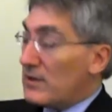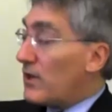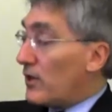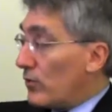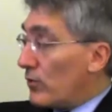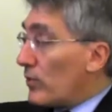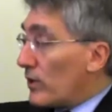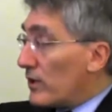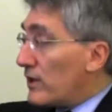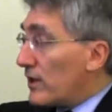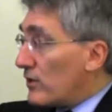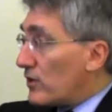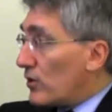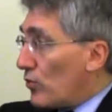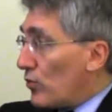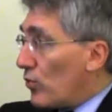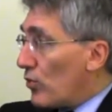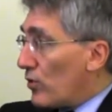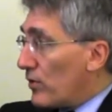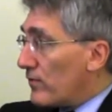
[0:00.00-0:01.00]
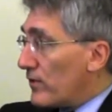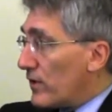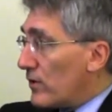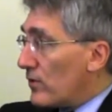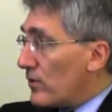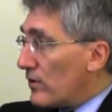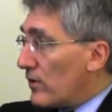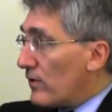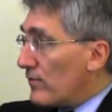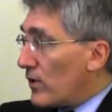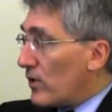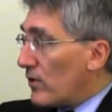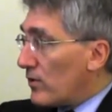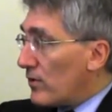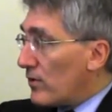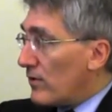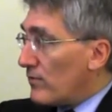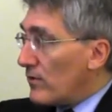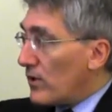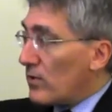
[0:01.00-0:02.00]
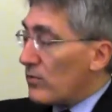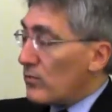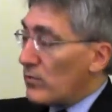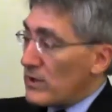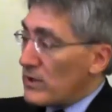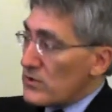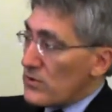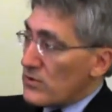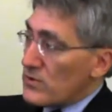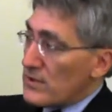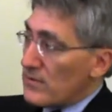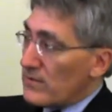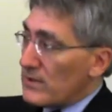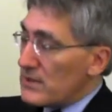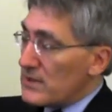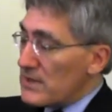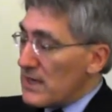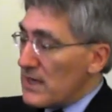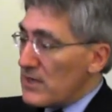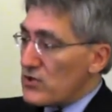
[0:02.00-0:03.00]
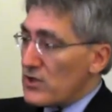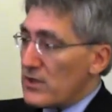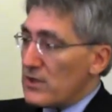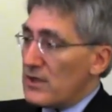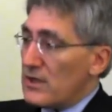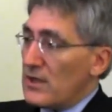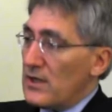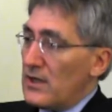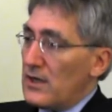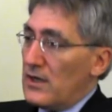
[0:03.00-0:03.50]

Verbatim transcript: that are really at the core of the of our of our Western civilization.